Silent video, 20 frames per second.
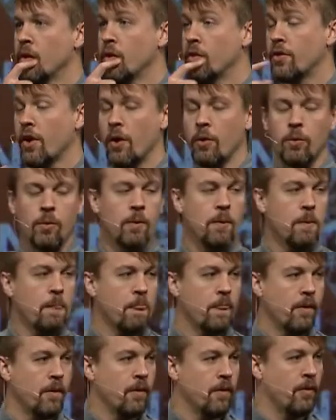So,
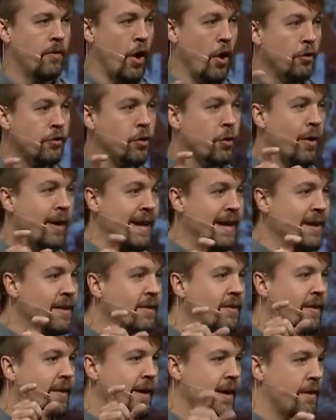those who are
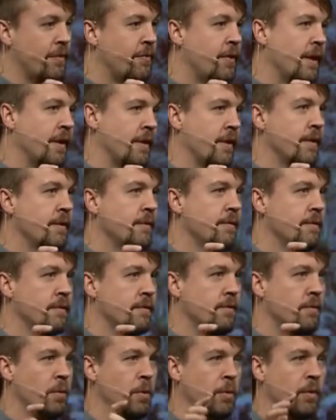easily offended,
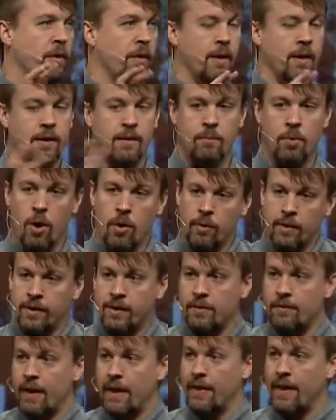we would, eh, Paul would
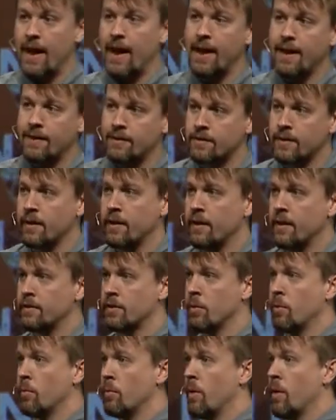identify that as a, as,
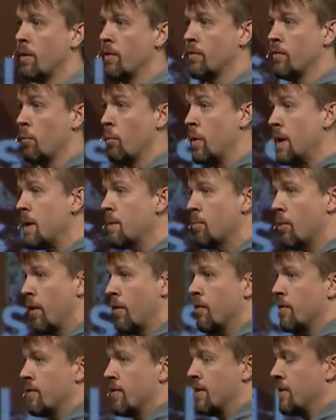a, as a weak
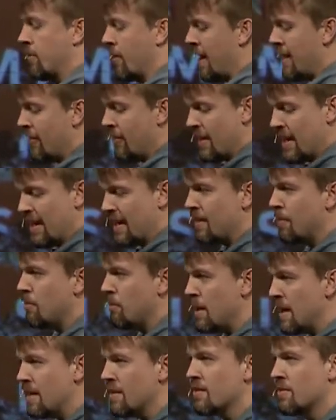brother and sister, and thinking,
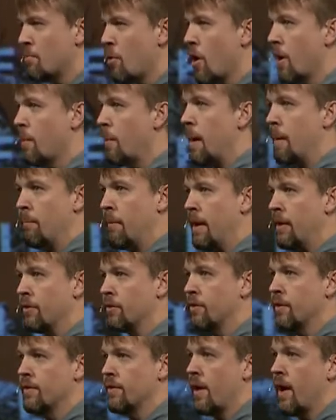being smart about
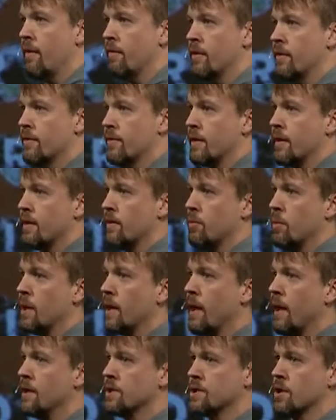boundaries, obviously, as we
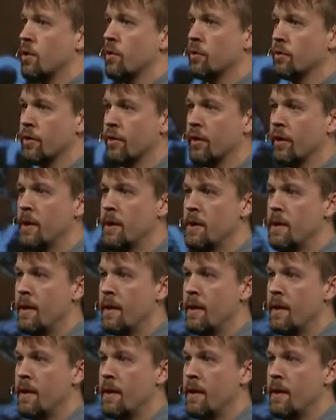engage the culture.